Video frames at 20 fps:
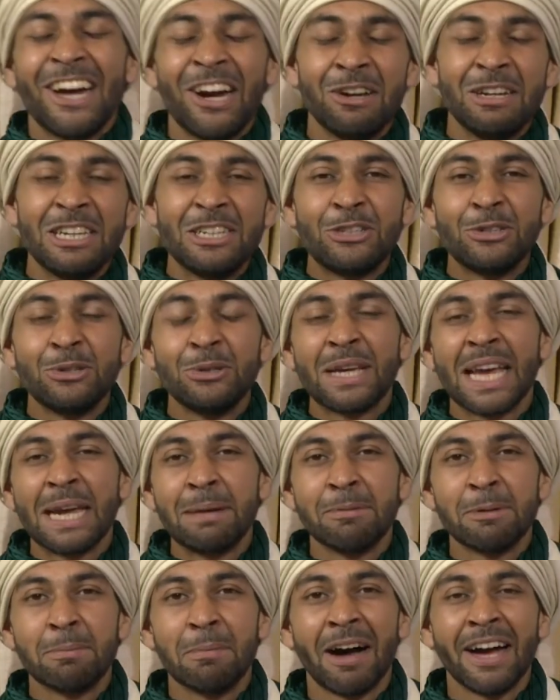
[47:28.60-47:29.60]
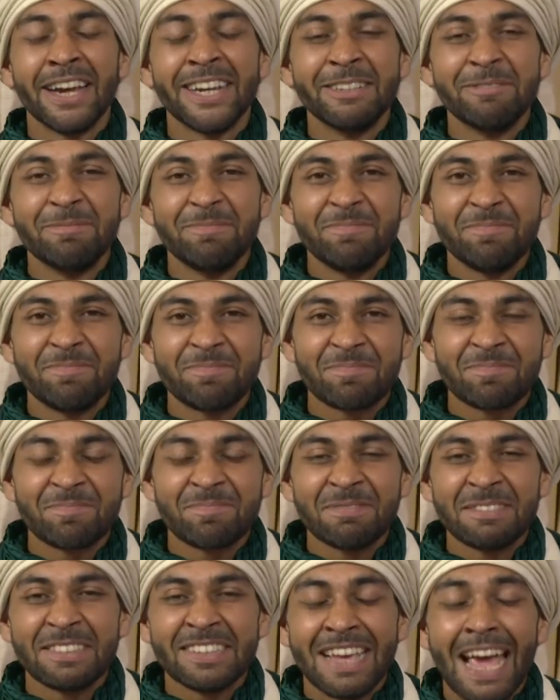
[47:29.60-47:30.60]
Only two came to mind.
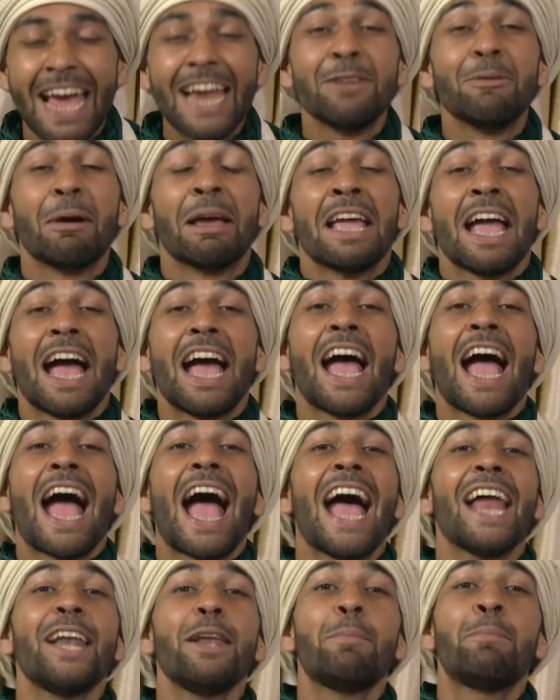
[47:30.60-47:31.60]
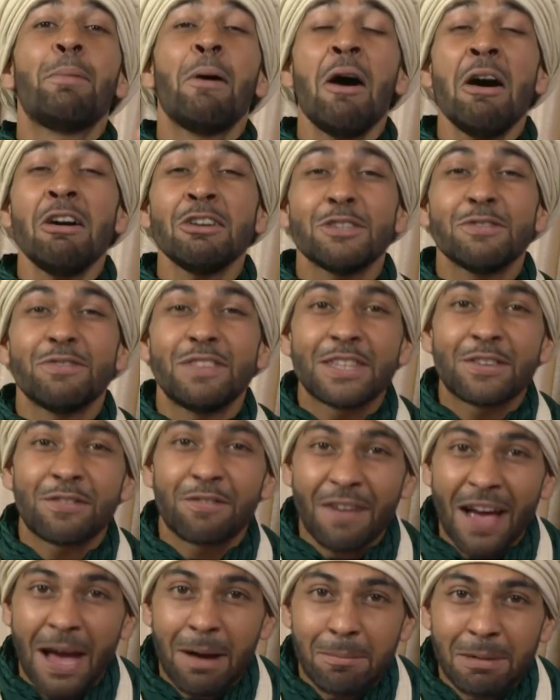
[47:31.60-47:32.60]
Anyway, and a part of this
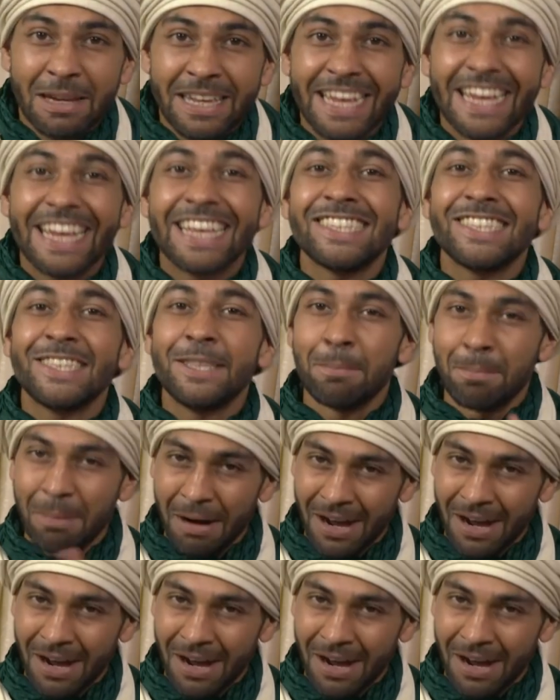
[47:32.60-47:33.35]
family is the